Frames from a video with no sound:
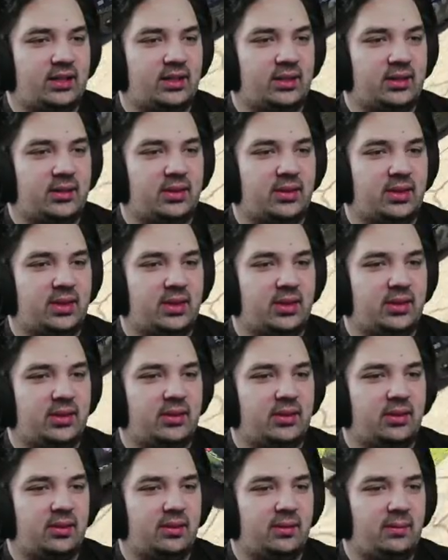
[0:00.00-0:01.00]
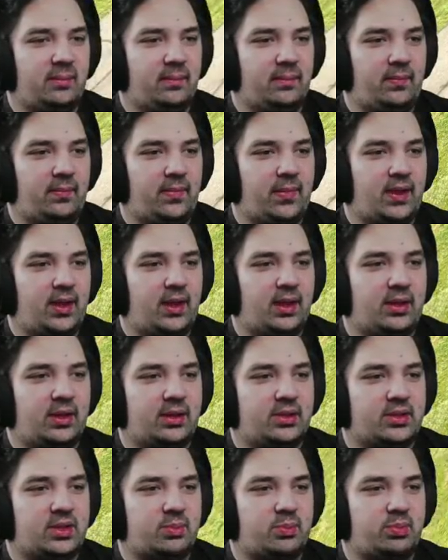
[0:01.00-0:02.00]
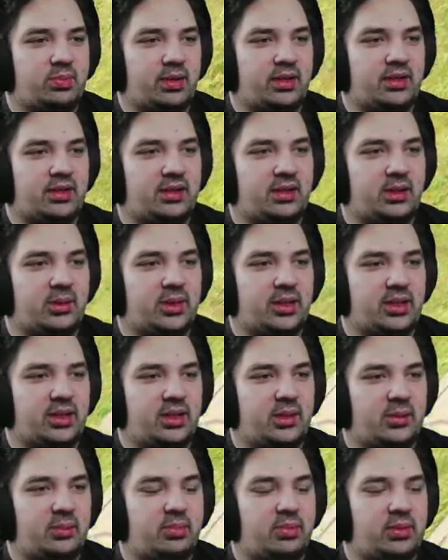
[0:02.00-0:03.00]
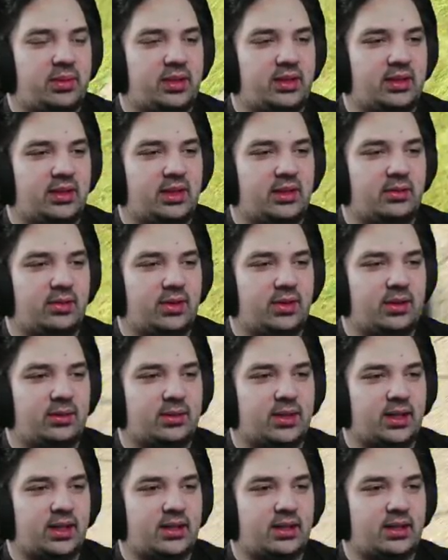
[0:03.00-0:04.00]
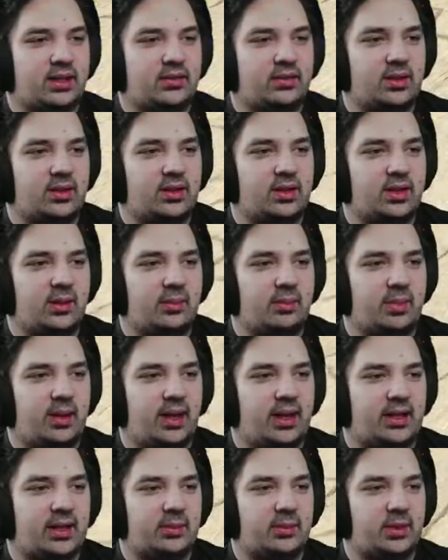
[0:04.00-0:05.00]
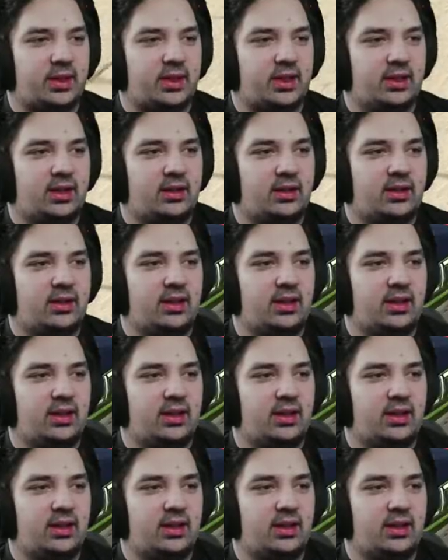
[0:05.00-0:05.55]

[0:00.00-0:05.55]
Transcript: Oh no. Oh, that was just Brendan going in a completely different direction after he got packed by Harry.